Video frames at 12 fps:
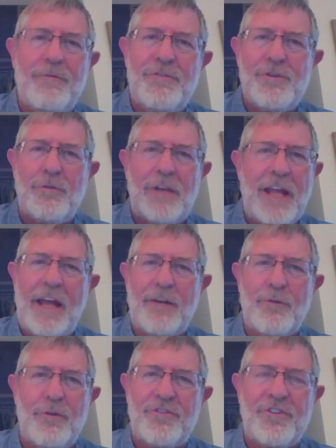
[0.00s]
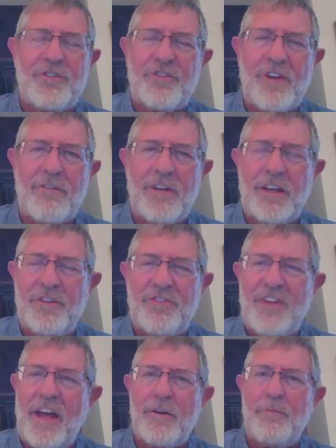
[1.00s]
Julie Andrews discovered in The
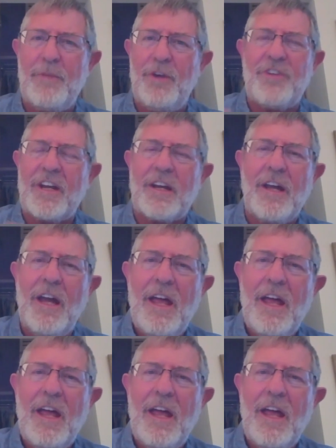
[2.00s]
Sound of Music,